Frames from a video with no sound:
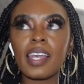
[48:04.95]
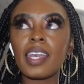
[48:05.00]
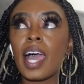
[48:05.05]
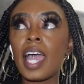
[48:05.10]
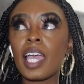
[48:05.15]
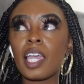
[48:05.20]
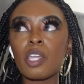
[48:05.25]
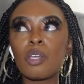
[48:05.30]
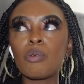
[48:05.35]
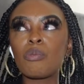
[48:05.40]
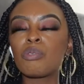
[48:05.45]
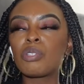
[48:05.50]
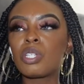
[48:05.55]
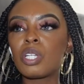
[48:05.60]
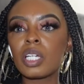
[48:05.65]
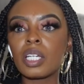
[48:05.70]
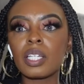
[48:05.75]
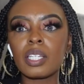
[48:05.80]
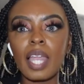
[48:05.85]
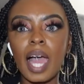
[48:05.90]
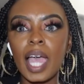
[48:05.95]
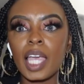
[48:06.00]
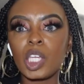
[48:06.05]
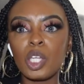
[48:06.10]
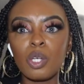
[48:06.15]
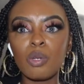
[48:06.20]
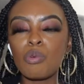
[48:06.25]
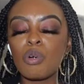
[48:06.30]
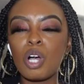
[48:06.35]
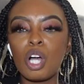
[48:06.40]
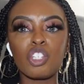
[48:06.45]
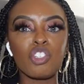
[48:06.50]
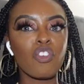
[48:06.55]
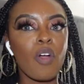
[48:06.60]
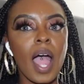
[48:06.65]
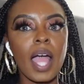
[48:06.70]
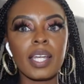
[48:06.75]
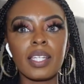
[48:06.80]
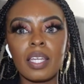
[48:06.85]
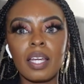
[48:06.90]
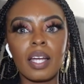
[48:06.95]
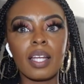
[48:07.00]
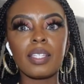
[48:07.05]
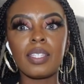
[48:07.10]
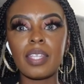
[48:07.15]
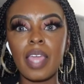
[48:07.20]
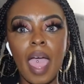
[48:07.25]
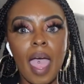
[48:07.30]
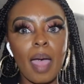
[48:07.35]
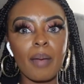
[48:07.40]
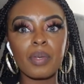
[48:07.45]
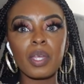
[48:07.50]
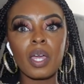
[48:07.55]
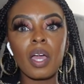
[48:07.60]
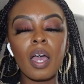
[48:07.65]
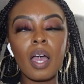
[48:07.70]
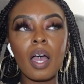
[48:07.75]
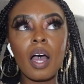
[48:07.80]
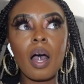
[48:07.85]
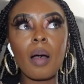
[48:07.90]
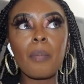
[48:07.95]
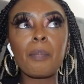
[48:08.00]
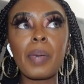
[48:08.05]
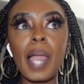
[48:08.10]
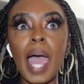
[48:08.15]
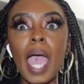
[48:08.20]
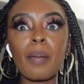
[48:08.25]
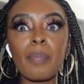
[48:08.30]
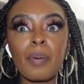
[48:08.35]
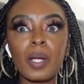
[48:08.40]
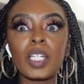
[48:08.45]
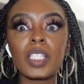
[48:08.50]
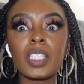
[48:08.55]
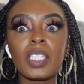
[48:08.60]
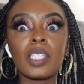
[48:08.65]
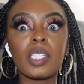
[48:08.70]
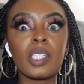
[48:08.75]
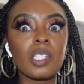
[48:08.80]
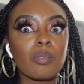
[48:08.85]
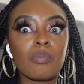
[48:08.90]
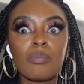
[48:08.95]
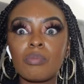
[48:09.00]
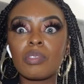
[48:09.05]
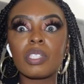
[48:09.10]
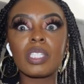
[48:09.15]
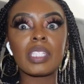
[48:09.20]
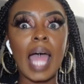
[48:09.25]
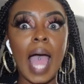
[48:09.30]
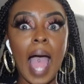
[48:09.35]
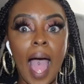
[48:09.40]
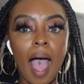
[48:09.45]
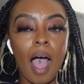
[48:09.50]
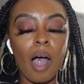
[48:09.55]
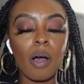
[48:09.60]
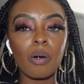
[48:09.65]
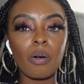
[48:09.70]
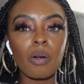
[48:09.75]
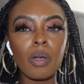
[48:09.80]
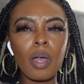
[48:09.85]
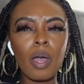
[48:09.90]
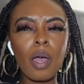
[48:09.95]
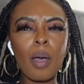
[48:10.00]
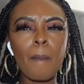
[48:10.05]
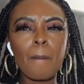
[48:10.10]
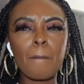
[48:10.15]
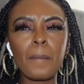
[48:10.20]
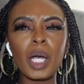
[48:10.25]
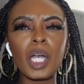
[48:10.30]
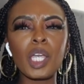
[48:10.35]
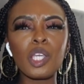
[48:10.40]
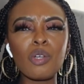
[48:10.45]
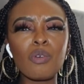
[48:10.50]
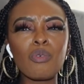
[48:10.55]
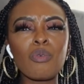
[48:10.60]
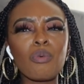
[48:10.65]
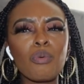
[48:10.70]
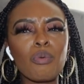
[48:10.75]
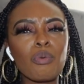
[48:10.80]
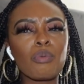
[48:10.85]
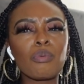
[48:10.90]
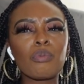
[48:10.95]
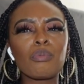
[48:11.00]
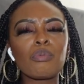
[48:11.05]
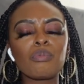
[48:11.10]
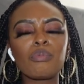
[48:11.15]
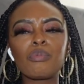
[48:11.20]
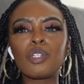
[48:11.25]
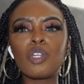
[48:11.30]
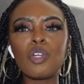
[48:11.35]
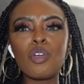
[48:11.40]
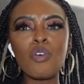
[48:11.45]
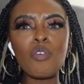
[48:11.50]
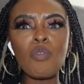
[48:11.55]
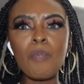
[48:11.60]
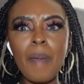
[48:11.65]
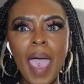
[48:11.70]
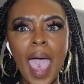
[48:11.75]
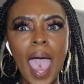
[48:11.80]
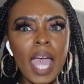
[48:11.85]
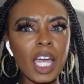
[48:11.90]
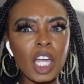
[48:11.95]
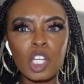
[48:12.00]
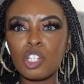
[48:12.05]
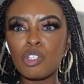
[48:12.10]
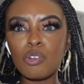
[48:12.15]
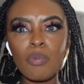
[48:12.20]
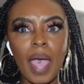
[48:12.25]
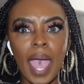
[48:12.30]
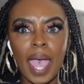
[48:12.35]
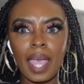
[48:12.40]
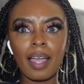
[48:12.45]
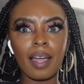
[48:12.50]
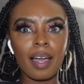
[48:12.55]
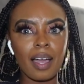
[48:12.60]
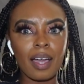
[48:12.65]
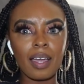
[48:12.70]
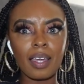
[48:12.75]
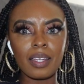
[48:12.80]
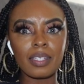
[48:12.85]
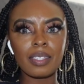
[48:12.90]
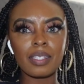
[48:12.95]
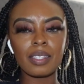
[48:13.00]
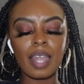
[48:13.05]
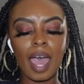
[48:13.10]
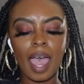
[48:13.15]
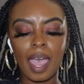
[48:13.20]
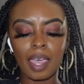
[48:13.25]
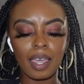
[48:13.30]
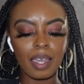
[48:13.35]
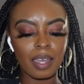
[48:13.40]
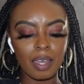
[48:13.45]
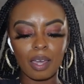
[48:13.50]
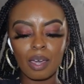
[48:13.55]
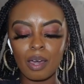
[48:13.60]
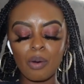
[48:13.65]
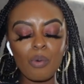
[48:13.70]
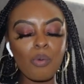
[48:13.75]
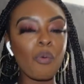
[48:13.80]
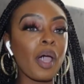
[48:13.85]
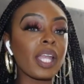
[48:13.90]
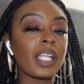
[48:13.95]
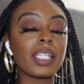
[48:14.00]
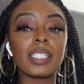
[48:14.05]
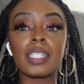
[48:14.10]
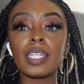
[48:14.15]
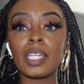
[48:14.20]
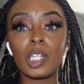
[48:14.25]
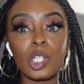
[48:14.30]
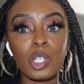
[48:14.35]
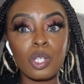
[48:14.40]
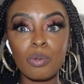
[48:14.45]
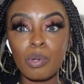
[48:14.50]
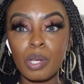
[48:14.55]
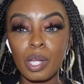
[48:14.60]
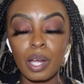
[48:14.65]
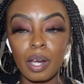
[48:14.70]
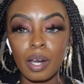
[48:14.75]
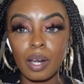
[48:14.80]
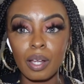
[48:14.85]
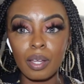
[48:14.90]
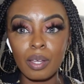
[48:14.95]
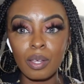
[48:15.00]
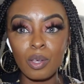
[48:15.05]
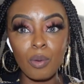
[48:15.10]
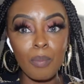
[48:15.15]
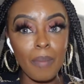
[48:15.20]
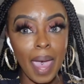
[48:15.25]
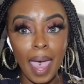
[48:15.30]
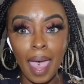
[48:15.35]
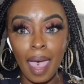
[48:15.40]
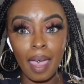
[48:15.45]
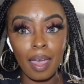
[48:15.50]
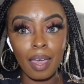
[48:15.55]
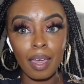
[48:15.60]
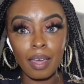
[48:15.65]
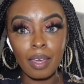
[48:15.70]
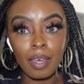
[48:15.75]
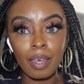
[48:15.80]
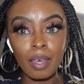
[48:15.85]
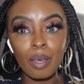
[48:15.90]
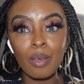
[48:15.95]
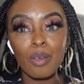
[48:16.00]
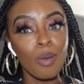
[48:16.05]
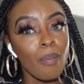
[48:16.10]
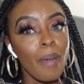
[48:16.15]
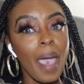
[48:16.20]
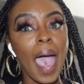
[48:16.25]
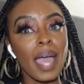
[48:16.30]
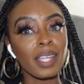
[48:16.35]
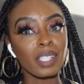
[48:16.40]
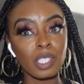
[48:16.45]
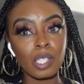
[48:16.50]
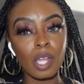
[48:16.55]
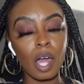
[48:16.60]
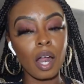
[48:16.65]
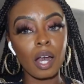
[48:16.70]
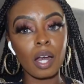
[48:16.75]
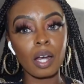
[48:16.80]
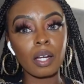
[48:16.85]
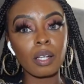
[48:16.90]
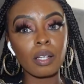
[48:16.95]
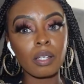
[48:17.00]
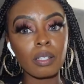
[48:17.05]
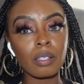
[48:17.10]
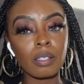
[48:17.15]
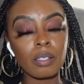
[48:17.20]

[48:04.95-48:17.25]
Like, you look like you are trying to adapt a black person's style, but you mad because you ain't us? Like, what is the issue here? You mad, sir?